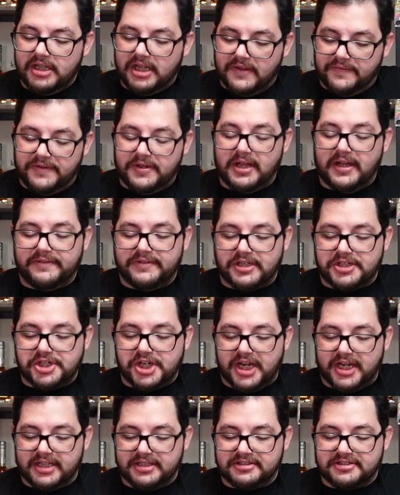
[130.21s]
If you have the
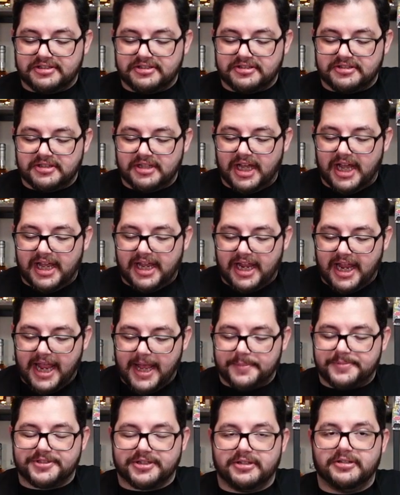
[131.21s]
chance, I
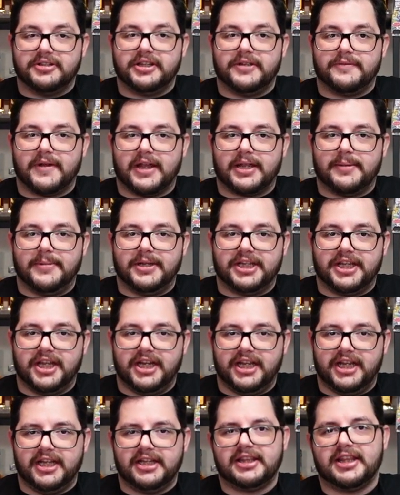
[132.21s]
absolutely recommend
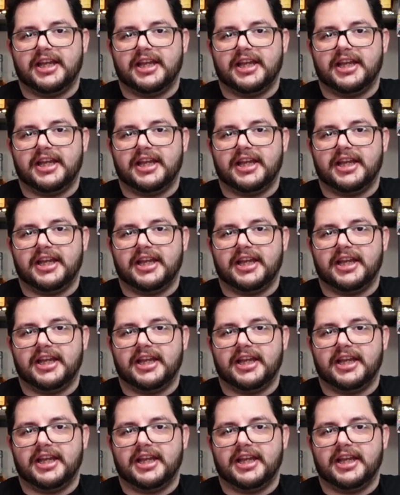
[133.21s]
getting it.